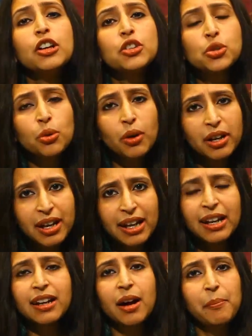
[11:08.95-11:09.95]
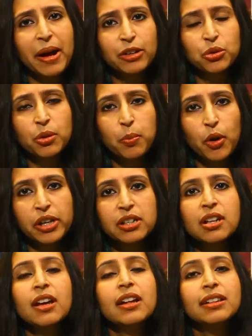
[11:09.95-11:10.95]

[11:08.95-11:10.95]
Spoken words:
So again, I come back to the point